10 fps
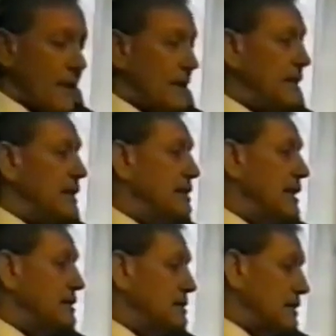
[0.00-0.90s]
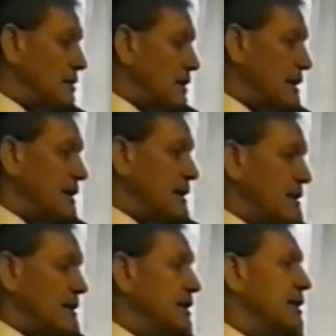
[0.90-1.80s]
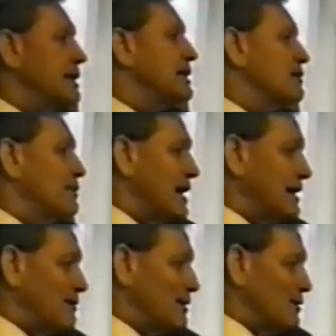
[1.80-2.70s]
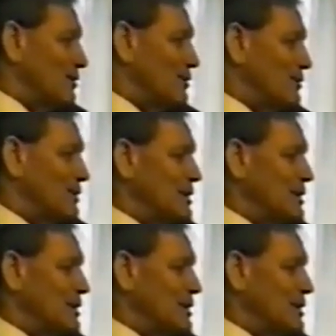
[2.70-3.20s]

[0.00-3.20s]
I did a test, and I didn't know anything about him at all.